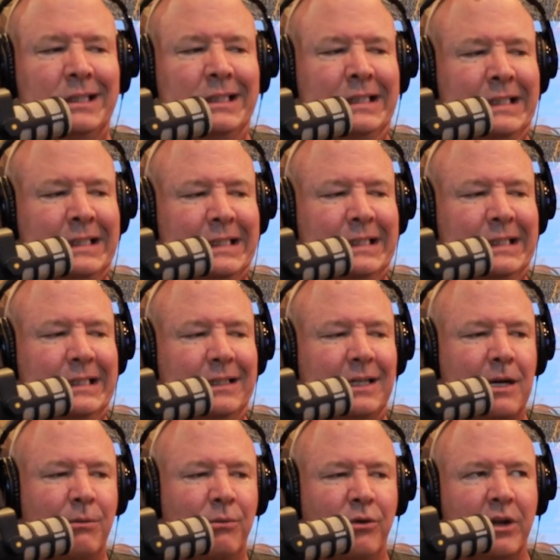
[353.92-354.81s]

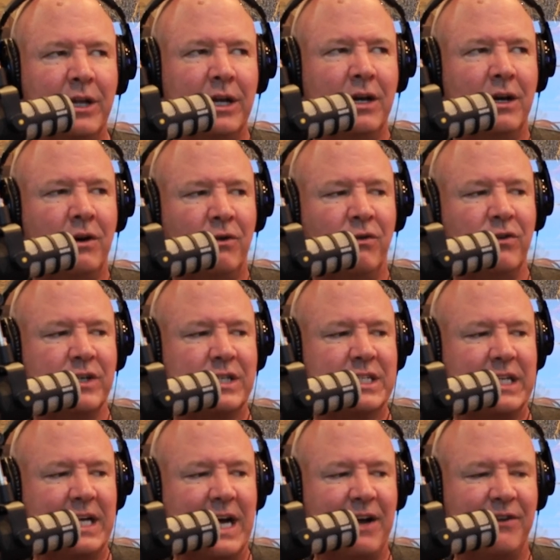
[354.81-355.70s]
uh, I'm really
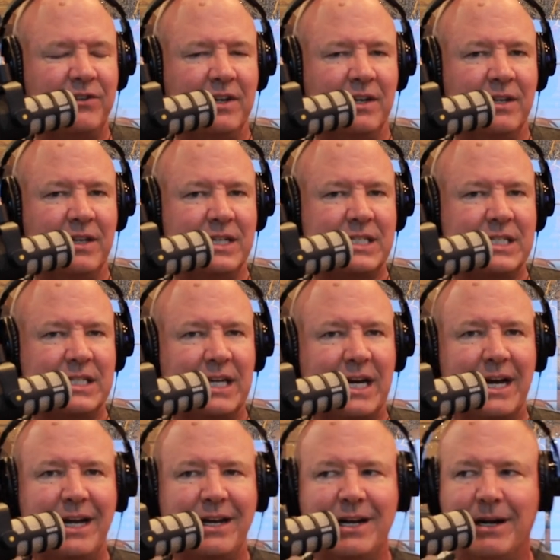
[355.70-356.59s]
overstaffed in this
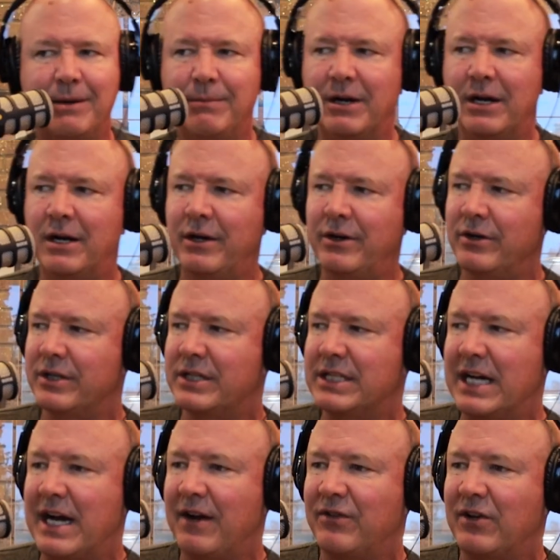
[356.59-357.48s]
side and I'm
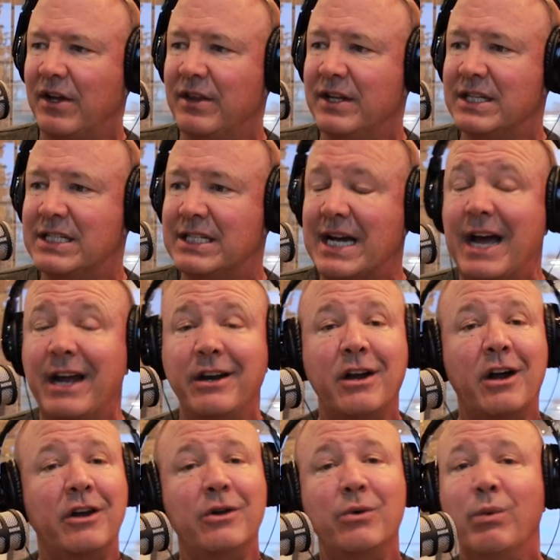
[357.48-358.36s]
understaffed on this side.
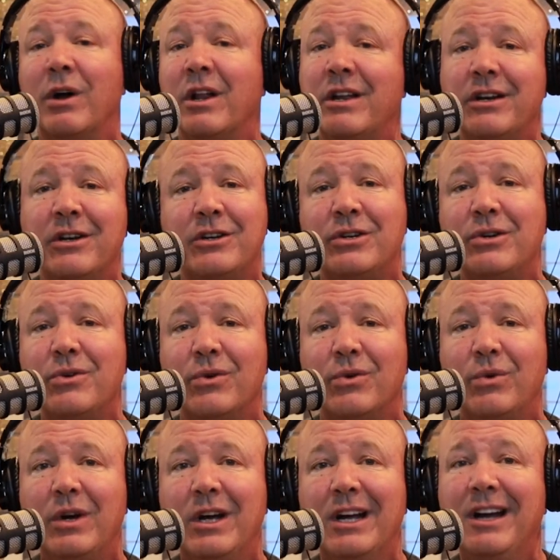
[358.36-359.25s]
And are you willing to
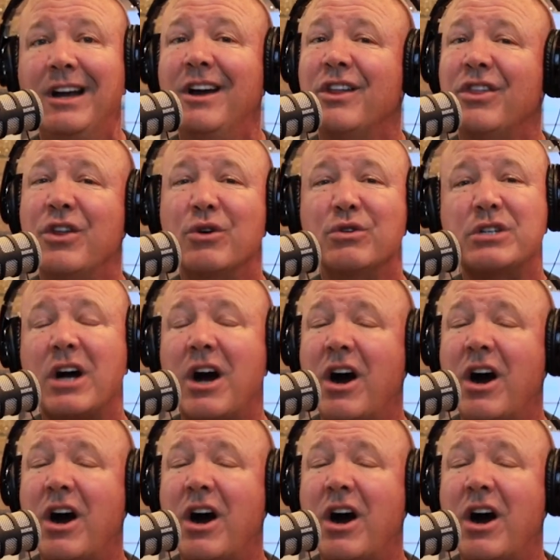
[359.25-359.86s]
do those